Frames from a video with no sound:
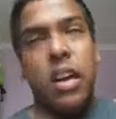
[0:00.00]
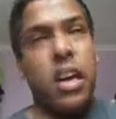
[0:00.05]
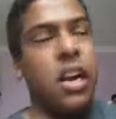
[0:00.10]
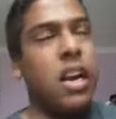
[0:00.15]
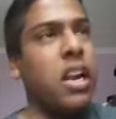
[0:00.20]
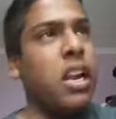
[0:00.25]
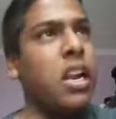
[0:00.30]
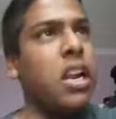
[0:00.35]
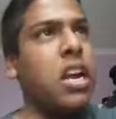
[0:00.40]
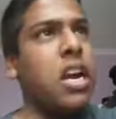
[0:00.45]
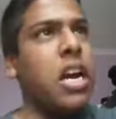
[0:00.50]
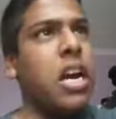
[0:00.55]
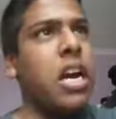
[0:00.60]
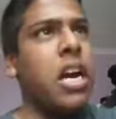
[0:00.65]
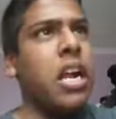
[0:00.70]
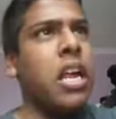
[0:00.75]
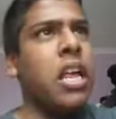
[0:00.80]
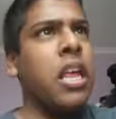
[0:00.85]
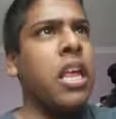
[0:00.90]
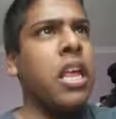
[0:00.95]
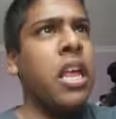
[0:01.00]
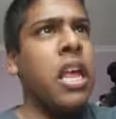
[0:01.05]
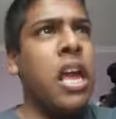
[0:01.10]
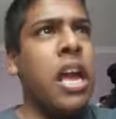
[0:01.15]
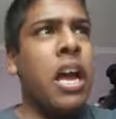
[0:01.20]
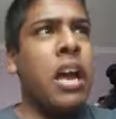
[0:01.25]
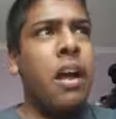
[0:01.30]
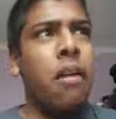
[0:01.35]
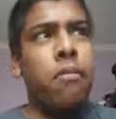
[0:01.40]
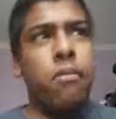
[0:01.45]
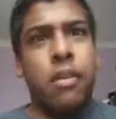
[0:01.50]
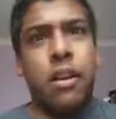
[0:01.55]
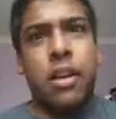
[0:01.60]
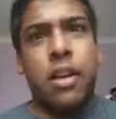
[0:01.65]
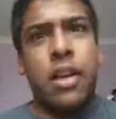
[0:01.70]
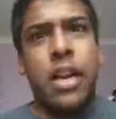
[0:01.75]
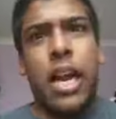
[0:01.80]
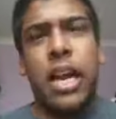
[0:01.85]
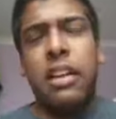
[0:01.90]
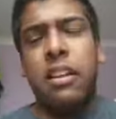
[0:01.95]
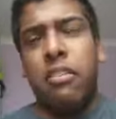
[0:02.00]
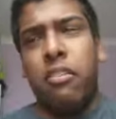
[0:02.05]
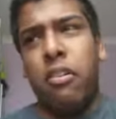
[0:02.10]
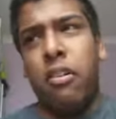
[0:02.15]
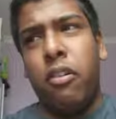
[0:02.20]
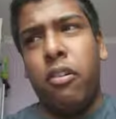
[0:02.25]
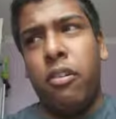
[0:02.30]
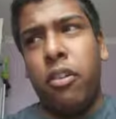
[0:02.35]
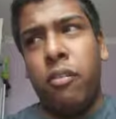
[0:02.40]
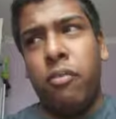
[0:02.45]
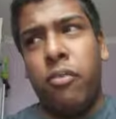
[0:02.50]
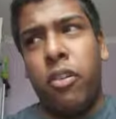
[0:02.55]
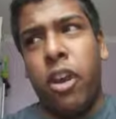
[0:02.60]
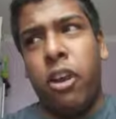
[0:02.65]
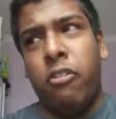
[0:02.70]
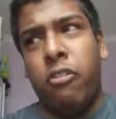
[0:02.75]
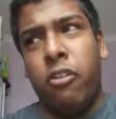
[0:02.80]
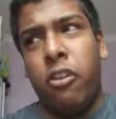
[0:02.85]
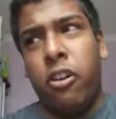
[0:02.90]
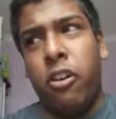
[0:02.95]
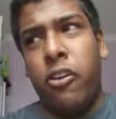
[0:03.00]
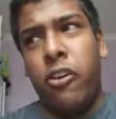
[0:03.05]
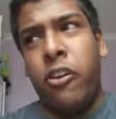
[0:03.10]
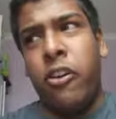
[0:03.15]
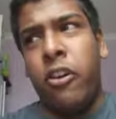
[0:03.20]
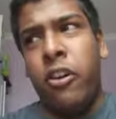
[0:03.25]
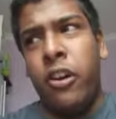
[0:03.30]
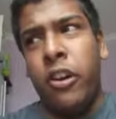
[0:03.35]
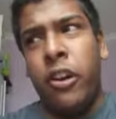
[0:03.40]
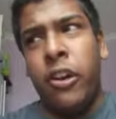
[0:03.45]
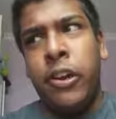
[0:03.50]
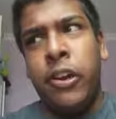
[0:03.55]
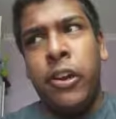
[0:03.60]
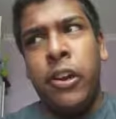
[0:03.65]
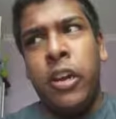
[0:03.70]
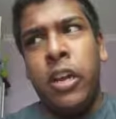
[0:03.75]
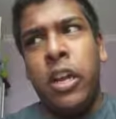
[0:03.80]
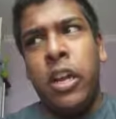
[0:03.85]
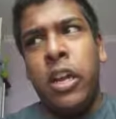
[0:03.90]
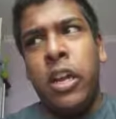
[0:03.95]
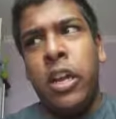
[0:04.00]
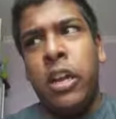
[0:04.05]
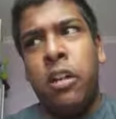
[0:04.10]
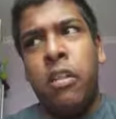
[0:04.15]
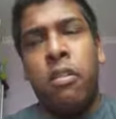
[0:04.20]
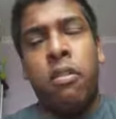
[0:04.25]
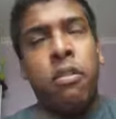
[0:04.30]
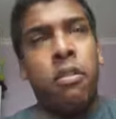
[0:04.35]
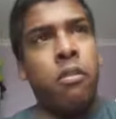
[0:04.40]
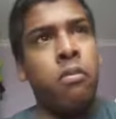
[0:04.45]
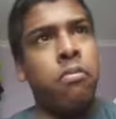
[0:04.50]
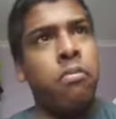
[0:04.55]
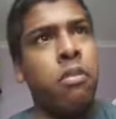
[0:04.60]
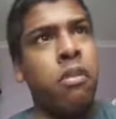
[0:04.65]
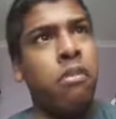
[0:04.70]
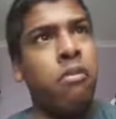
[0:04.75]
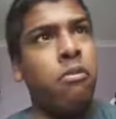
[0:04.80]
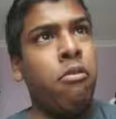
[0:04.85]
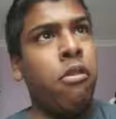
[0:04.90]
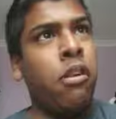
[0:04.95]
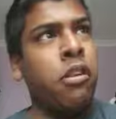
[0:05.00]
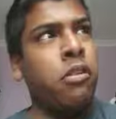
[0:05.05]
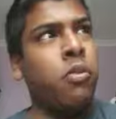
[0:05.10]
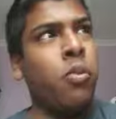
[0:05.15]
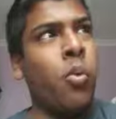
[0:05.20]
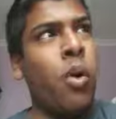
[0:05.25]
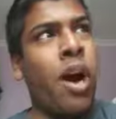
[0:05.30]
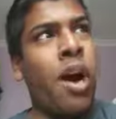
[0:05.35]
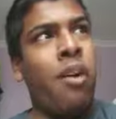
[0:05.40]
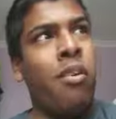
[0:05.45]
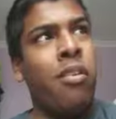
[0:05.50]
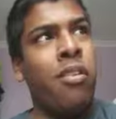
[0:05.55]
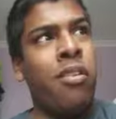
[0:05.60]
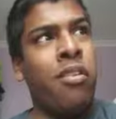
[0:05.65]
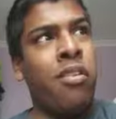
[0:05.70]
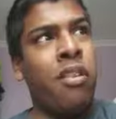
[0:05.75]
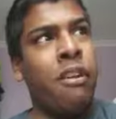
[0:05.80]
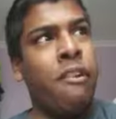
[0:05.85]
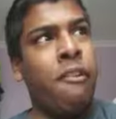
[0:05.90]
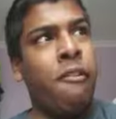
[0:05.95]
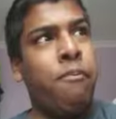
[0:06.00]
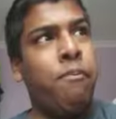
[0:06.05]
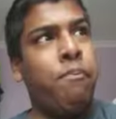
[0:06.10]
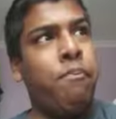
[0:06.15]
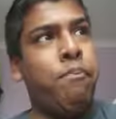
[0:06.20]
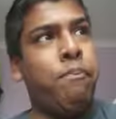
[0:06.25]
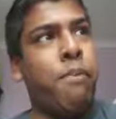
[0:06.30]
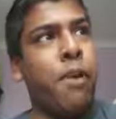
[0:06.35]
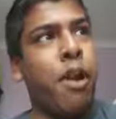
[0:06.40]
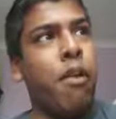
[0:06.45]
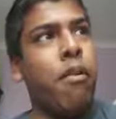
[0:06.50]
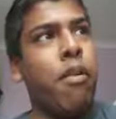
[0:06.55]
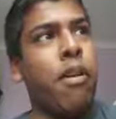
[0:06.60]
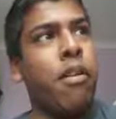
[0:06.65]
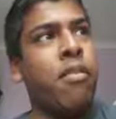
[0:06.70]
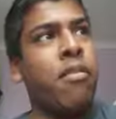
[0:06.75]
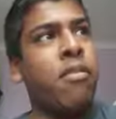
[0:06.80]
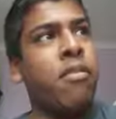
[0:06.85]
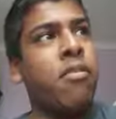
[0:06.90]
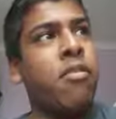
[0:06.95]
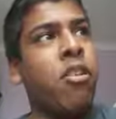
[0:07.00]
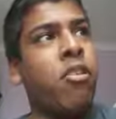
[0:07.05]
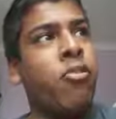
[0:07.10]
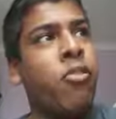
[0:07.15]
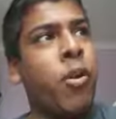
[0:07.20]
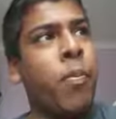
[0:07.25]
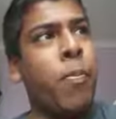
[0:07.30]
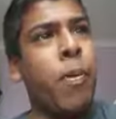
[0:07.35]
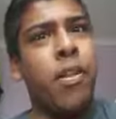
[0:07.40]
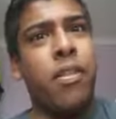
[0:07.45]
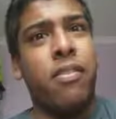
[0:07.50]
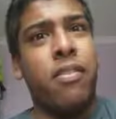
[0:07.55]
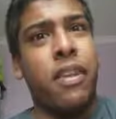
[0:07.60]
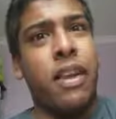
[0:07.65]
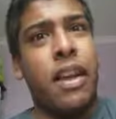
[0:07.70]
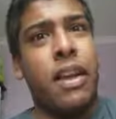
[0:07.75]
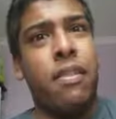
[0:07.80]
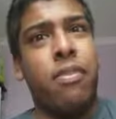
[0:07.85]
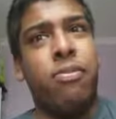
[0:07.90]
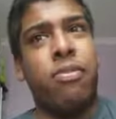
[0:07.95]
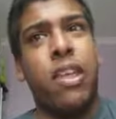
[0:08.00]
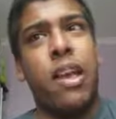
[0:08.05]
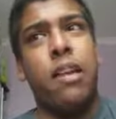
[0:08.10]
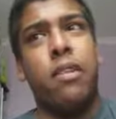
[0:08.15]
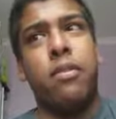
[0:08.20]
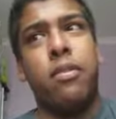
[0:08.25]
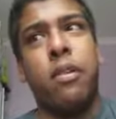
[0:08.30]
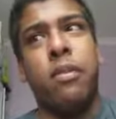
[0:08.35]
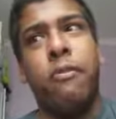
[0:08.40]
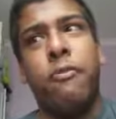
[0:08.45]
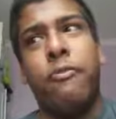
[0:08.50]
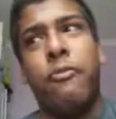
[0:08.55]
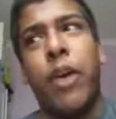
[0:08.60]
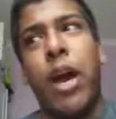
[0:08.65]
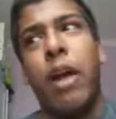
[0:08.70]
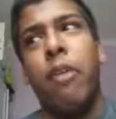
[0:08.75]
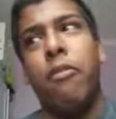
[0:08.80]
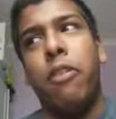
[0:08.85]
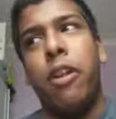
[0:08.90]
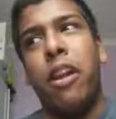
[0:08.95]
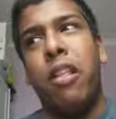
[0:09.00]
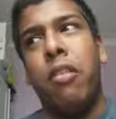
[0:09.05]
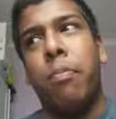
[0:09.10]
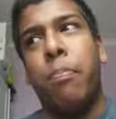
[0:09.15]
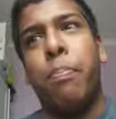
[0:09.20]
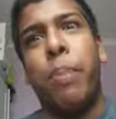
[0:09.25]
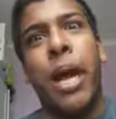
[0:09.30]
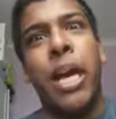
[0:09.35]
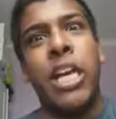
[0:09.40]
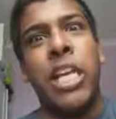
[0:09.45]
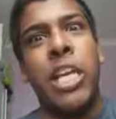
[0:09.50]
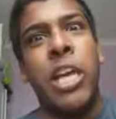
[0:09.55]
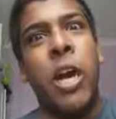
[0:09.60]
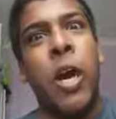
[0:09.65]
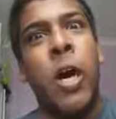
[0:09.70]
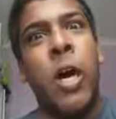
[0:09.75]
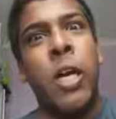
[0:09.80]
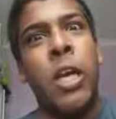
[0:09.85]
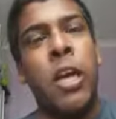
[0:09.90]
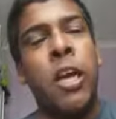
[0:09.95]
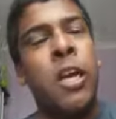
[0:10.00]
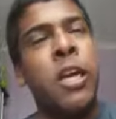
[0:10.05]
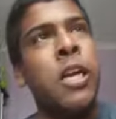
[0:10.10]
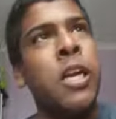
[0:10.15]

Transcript: And uh, yeah, I'm glad he's doing something good, something worthwhile instead of blowing stuff up and setting things on fire in his backyard.